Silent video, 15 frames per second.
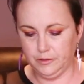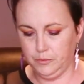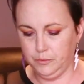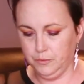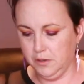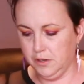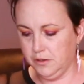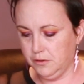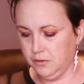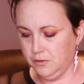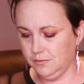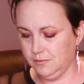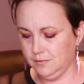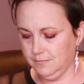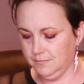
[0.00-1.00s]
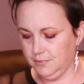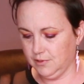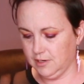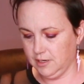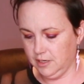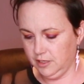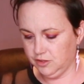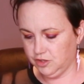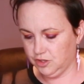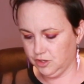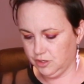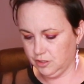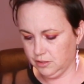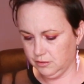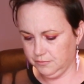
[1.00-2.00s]
Quo
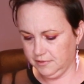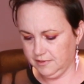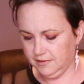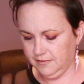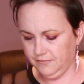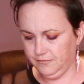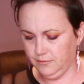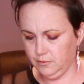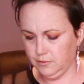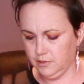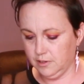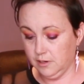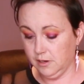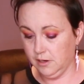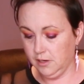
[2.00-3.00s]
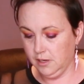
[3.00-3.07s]
brush. What's it for?